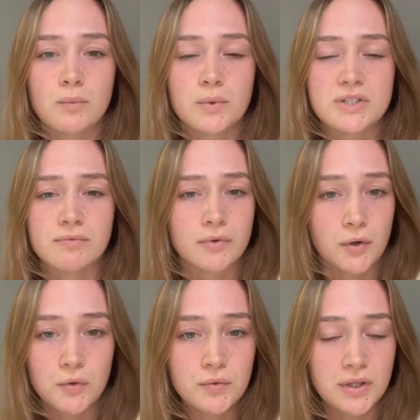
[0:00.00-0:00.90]
was
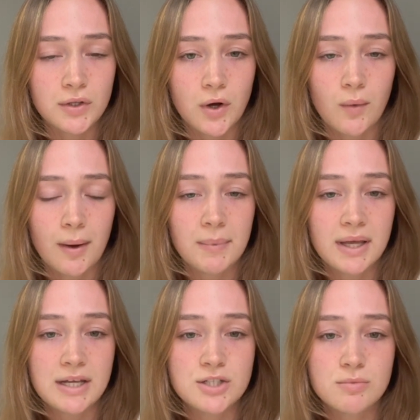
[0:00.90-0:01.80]
involved in the whole
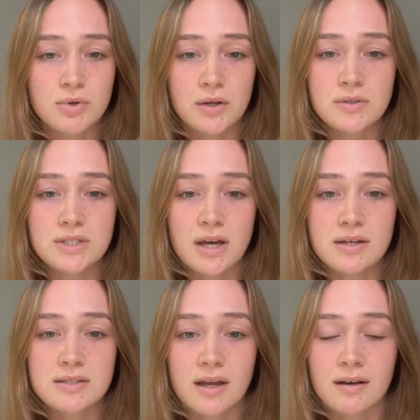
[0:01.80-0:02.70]
application process